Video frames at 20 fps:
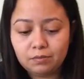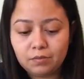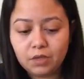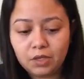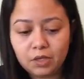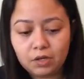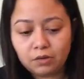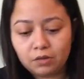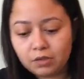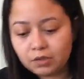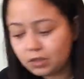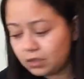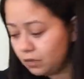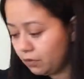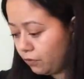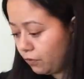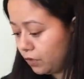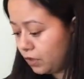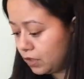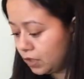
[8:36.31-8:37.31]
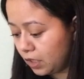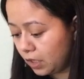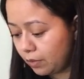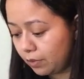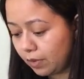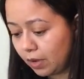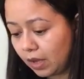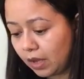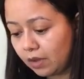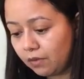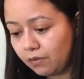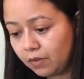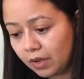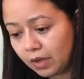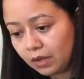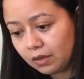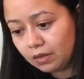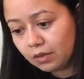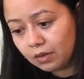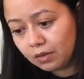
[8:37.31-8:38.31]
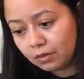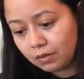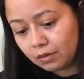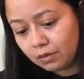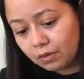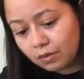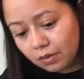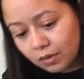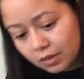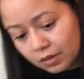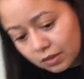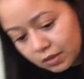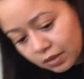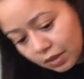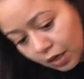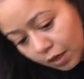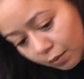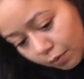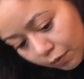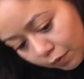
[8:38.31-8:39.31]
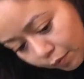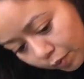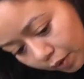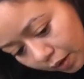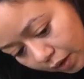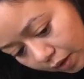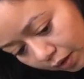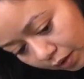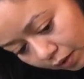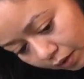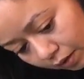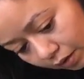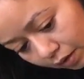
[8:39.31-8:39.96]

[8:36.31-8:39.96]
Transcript: You know, this is the first time I've had this type of plant,